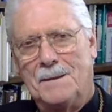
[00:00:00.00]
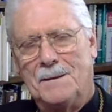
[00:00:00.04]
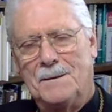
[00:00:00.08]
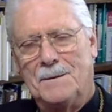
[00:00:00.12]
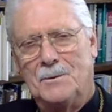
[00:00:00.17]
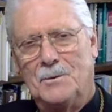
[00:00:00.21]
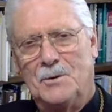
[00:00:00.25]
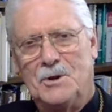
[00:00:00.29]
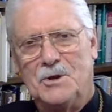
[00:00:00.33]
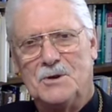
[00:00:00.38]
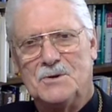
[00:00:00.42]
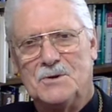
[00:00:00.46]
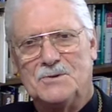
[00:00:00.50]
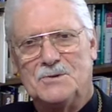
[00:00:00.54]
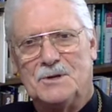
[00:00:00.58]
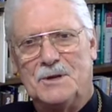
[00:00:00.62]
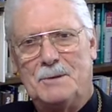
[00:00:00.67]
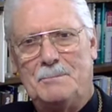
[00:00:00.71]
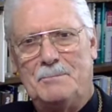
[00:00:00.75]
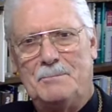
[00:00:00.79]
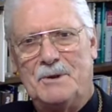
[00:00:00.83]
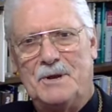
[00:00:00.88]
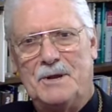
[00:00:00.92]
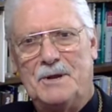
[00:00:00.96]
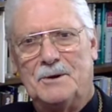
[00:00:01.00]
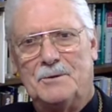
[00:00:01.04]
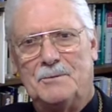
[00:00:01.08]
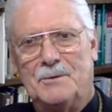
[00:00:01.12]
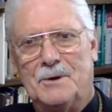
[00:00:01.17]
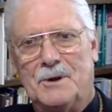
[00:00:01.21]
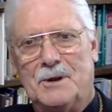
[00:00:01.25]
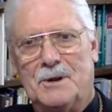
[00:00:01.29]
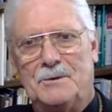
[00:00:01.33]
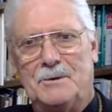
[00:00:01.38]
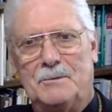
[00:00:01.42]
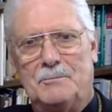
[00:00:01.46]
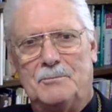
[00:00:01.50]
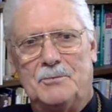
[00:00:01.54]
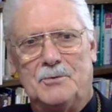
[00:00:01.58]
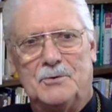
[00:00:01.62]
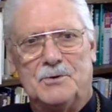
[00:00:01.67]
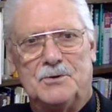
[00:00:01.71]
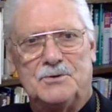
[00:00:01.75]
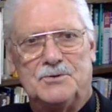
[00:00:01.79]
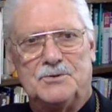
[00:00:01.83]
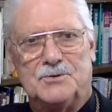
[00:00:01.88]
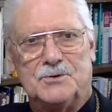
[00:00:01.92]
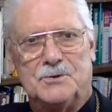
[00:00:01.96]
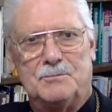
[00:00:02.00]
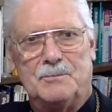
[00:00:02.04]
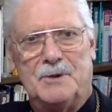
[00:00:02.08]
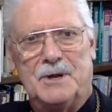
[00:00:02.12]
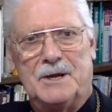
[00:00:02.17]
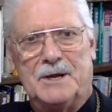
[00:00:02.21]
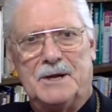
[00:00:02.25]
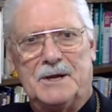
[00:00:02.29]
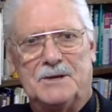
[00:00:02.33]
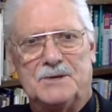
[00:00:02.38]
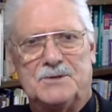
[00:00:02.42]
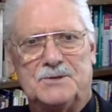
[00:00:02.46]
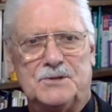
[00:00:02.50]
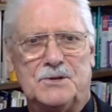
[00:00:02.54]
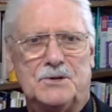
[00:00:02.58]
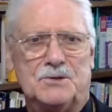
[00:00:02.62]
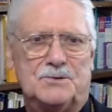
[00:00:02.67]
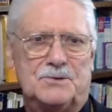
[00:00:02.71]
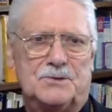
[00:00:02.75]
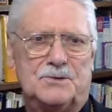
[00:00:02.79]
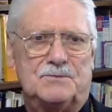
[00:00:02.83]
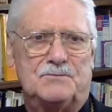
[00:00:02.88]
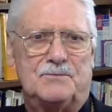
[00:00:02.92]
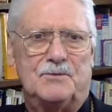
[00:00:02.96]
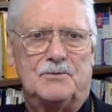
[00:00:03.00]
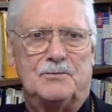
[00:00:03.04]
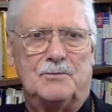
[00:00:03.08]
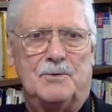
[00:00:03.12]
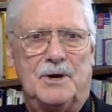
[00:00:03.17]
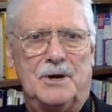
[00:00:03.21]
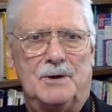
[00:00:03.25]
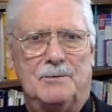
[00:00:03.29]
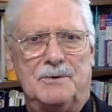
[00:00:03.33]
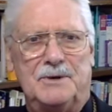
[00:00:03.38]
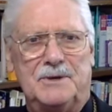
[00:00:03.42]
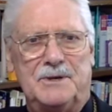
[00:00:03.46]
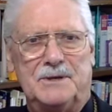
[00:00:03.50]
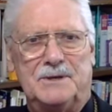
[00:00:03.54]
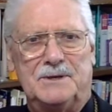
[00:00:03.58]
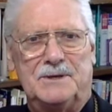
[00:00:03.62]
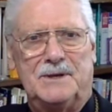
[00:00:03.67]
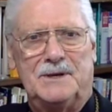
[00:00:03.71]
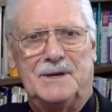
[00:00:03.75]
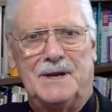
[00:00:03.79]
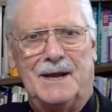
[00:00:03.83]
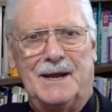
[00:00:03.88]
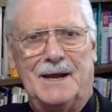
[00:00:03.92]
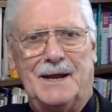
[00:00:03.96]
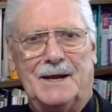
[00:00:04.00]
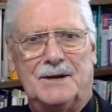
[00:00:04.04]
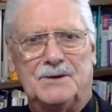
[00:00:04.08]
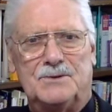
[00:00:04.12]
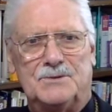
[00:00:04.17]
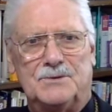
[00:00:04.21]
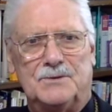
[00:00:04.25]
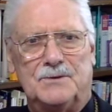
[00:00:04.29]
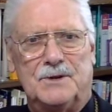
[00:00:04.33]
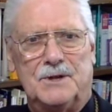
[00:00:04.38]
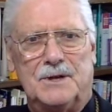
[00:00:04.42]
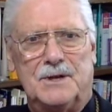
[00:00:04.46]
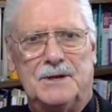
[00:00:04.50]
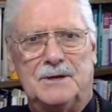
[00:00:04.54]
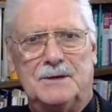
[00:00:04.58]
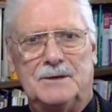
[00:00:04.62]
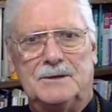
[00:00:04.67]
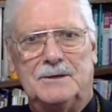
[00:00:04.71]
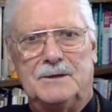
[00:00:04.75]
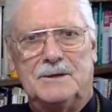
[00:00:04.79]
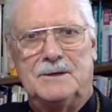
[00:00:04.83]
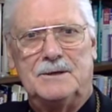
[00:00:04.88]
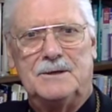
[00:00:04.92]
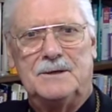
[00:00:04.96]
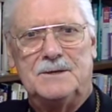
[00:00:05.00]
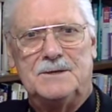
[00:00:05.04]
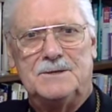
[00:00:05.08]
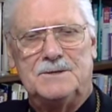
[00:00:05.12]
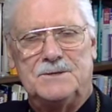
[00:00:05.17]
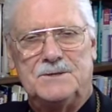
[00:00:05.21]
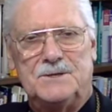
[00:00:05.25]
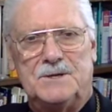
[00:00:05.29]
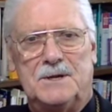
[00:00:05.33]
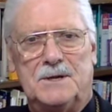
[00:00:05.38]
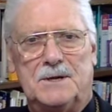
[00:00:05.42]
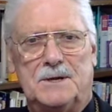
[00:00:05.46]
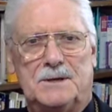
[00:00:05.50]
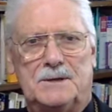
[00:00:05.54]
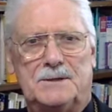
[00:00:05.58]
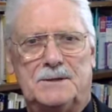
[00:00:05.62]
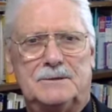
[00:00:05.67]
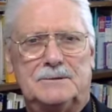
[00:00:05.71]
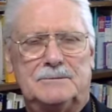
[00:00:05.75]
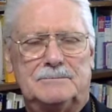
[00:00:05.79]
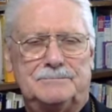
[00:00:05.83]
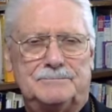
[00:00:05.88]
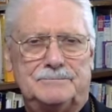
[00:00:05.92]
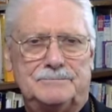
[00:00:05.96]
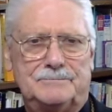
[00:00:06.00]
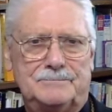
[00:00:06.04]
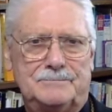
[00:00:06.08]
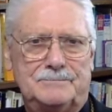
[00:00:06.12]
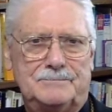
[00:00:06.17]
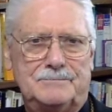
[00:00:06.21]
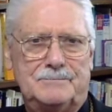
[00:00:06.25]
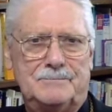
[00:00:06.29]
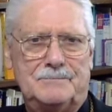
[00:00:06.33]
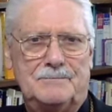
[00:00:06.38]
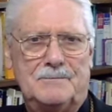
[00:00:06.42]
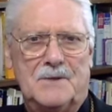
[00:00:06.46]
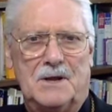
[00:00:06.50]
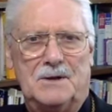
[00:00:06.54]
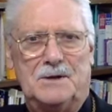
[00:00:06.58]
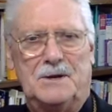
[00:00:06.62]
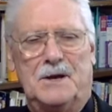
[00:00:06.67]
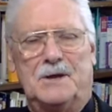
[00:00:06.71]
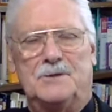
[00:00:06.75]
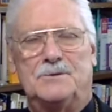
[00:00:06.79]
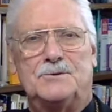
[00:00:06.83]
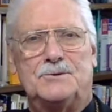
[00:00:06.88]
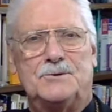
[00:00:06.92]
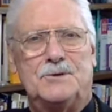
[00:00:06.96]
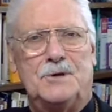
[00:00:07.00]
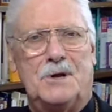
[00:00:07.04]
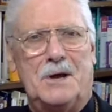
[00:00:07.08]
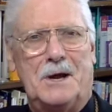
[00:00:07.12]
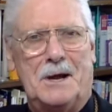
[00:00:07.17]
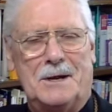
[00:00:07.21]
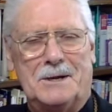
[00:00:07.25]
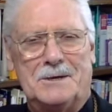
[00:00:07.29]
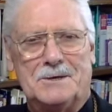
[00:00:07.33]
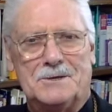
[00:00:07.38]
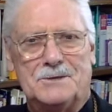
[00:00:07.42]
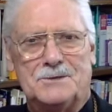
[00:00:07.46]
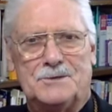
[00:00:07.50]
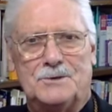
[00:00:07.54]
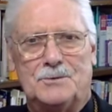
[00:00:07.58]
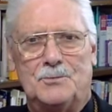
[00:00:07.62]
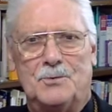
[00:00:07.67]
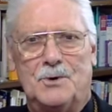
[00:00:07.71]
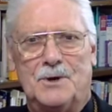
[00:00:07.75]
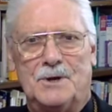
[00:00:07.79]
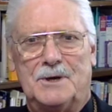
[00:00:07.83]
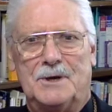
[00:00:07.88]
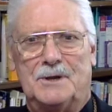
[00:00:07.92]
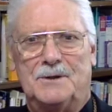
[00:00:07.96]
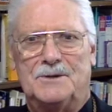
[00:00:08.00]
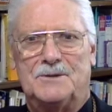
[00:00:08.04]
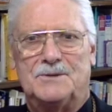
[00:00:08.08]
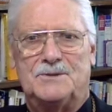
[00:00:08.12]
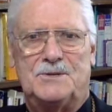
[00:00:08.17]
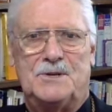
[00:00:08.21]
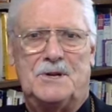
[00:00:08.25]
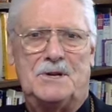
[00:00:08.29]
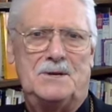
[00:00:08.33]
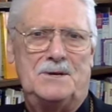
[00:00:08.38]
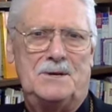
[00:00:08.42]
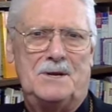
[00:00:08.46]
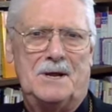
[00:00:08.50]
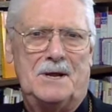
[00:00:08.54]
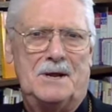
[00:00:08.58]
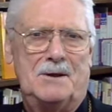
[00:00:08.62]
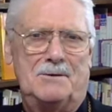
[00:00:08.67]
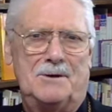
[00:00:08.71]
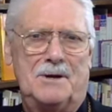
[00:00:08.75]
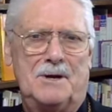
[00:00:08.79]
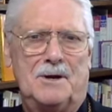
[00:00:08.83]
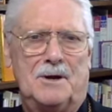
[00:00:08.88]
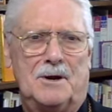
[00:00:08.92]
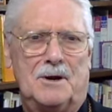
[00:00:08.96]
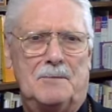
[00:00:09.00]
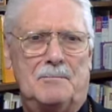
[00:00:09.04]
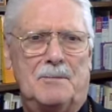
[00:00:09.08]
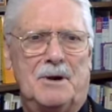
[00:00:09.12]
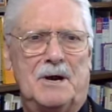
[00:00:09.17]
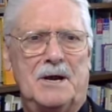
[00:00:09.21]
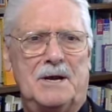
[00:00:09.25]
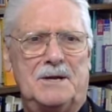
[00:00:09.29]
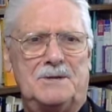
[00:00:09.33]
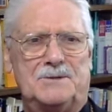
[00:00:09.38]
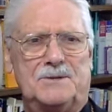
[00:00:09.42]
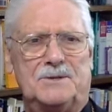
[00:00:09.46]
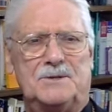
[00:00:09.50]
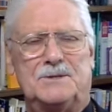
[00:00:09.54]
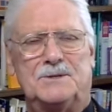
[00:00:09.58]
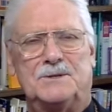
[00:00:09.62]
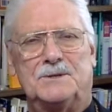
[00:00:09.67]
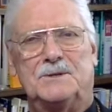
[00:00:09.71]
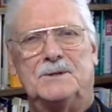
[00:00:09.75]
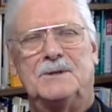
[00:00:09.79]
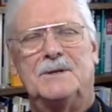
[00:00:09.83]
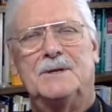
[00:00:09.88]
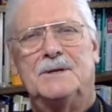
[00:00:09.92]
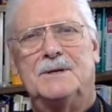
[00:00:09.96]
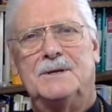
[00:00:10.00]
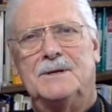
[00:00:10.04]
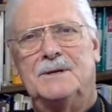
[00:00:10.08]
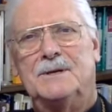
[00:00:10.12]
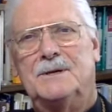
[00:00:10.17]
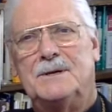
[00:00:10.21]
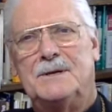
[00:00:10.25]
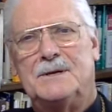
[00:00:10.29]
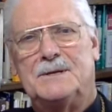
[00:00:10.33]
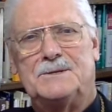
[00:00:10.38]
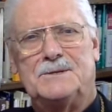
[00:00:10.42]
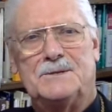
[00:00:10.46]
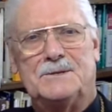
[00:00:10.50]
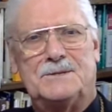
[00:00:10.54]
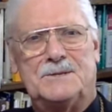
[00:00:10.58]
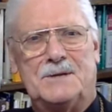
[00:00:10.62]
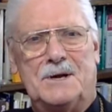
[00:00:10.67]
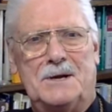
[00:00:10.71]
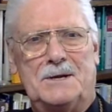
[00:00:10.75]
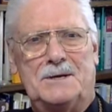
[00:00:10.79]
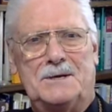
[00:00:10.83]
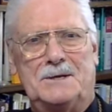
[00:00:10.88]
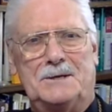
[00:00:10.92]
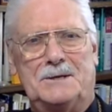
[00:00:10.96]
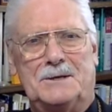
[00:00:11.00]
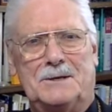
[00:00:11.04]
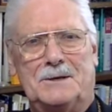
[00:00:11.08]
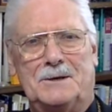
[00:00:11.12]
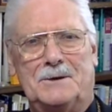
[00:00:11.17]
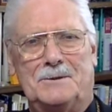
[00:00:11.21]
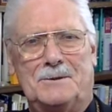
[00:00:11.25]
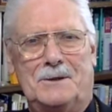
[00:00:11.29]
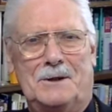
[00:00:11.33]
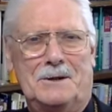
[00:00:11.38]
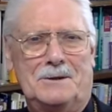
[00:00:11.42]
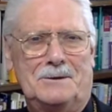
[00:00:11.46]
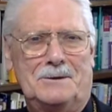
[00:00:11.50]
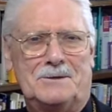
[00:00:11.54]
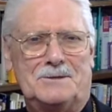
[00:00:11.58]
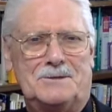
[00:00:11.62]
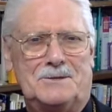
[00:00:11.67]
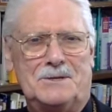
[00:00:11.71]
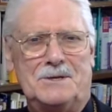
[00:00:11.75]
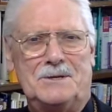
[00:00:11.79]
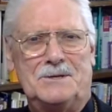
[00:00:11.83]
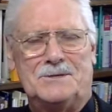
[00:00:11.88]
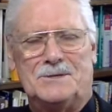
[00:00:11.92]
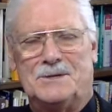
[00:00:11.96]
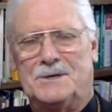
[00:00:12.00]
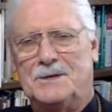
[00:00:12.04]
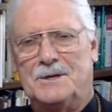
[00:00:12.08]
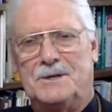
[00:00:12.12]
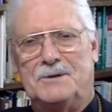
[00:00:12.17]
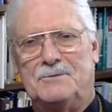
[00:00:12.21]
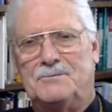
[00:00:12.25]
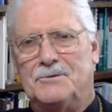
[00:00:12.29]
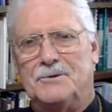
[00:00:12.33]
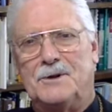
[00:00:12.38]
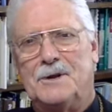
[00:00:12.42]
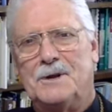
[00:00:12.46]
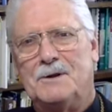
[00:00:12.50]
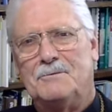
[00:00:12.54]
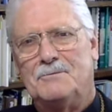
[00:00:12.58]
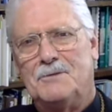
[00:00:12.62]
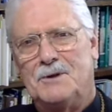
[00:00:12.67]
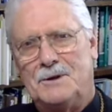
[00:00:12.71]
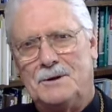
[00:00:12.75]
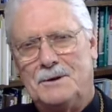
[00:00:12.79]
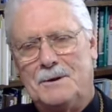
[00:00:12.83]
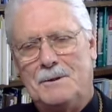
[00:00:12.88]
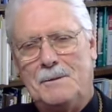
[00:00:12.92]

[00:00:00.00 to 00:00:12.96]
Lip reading: We usually beat around the bush or make excuses for why we didn't actually sin. Another tack is to whittle the sin down in our minds until it's a tiny little thing that's easily forgiven.